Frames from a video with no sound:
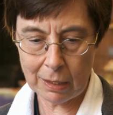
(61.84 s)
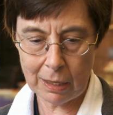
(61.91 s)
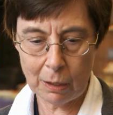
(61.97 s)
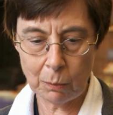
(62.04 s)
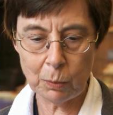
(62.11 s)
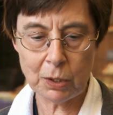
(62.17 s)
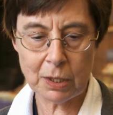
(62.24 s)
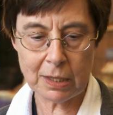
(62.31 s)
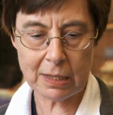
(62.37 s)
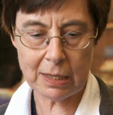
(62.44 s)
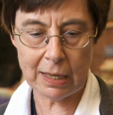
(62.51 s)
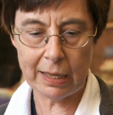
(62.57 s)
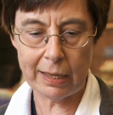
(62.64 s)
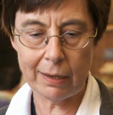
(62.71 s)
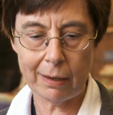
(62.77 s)
I would
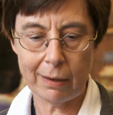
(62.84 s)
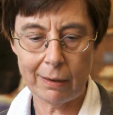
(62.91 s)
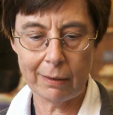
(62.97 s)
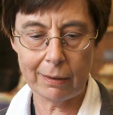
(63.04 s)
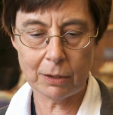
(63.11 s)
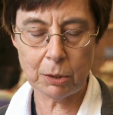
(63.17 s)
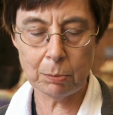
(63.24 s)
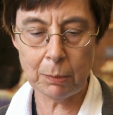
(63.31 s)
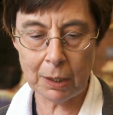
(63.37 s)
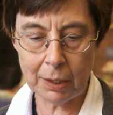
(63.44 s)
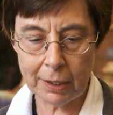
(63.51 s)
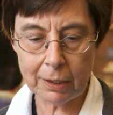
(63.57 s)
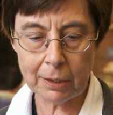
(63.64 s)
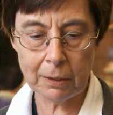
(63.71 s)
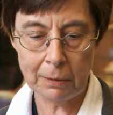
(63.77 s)
say I
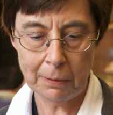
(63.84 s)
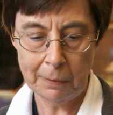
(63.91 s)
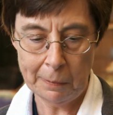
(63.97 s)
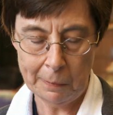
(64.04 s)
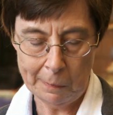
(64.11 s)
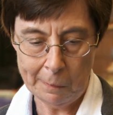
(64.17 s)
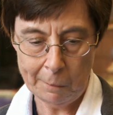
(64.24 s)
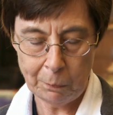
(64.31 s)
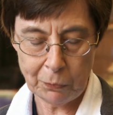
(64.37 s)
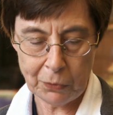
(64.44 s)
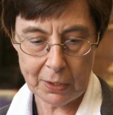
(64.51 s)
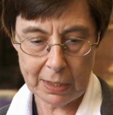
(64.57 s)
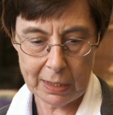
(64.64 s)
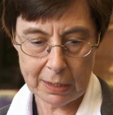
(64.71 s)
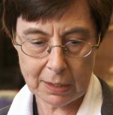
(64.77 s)
admire
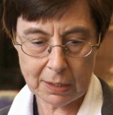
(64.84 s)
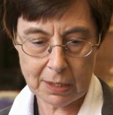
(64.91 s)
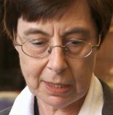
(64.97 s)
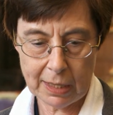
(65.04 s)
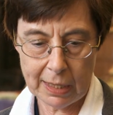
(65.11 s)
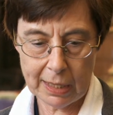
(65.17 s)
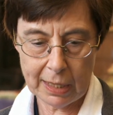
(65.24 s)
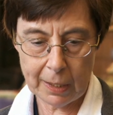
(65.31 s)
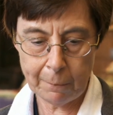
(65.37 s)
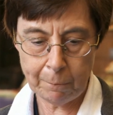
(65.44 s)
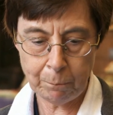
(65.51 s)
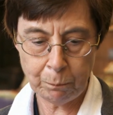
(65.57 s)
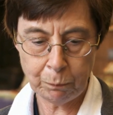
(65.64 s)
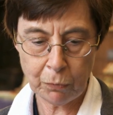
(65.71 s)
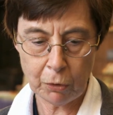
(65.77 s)
that he,
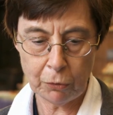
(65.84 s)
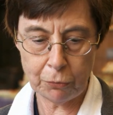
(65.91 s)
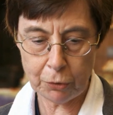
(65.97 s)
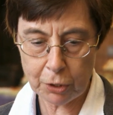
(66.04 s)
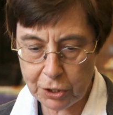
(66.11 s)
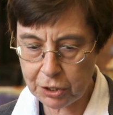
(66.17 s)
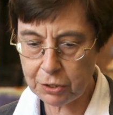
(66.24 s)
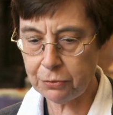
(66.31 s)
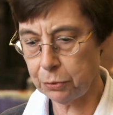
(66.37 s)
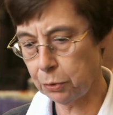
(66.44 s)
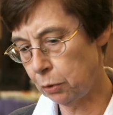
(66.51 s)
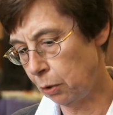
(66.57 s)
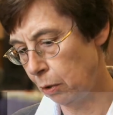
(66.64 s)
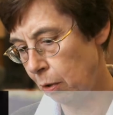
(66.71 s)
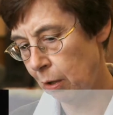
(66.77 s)
first of
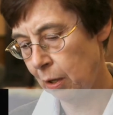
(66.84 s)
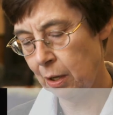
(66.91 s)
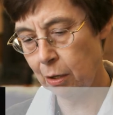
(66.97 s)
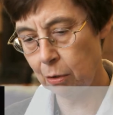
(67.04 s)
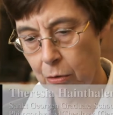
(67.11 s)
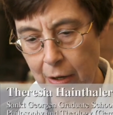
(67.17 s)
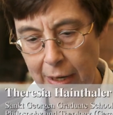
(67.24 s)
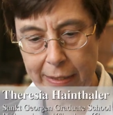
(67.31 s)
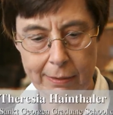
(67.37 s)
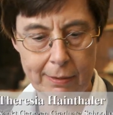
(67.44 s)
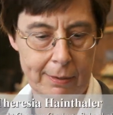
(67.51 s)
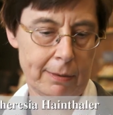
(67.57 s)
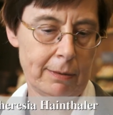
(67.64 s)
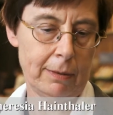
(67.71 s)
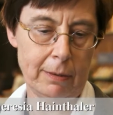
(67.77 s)
all, read
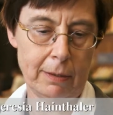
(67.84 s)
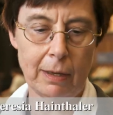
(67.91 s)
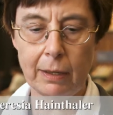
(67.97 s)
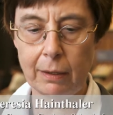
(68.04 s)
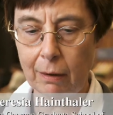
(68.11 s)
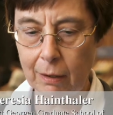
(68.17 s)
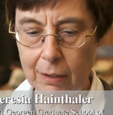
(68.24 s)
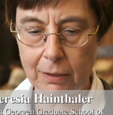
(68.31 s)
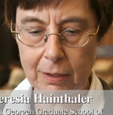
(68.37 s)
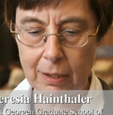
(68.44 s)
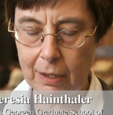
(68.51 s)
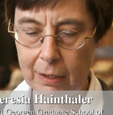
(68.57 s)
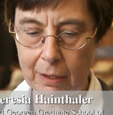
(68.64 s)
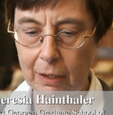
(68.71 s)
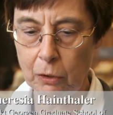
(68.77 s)
an, art,
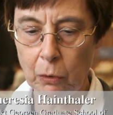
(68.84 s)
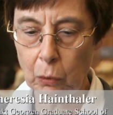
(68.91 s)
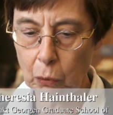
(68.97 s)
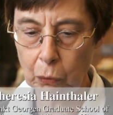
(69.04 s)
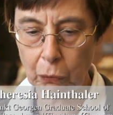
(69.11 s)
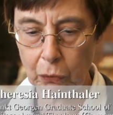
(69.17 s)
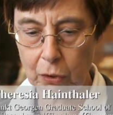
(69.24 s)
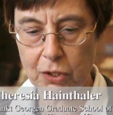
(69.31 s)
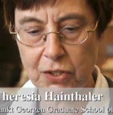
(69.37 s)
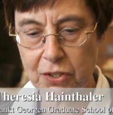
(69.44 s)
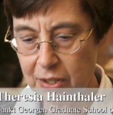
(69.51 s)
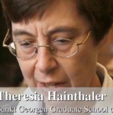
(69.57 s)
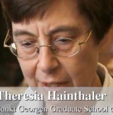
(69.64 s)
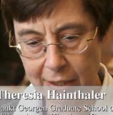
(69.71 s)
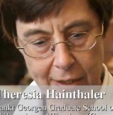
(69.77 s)
uh, an author,
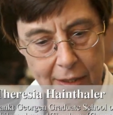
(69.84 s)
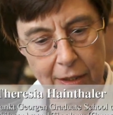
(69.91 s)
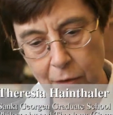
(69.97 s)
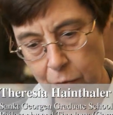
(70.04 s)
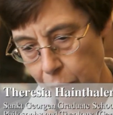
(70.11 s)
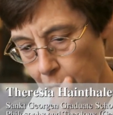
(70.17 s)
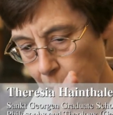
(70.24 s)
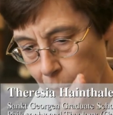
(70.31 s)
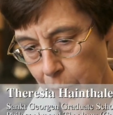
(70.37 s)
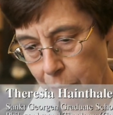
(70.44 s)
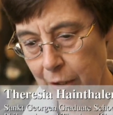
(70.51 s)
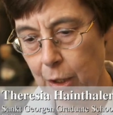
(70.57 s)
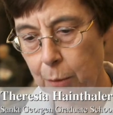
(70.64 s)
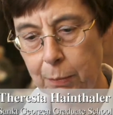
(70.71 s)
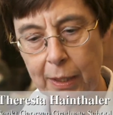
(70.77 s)
studied it from the
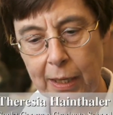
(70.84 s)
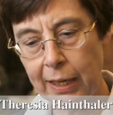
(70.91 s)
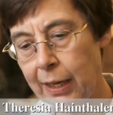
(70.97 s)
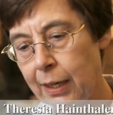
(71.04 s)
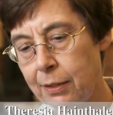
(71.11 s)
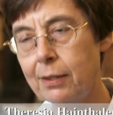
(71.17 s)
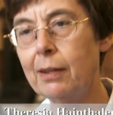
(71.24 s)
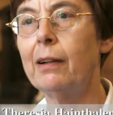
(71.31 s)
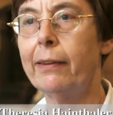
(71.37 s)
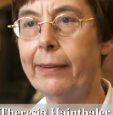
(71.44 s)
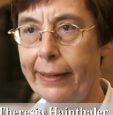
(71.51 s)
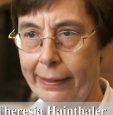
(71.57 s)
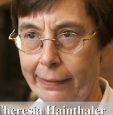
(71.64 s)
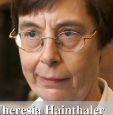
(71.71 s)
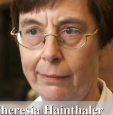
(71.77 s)
very beginning till
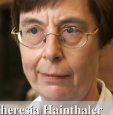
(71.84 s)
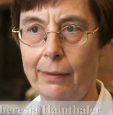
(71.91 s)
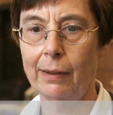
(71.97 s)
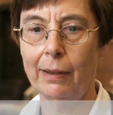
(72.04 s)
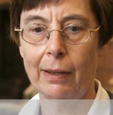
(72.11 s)
the end,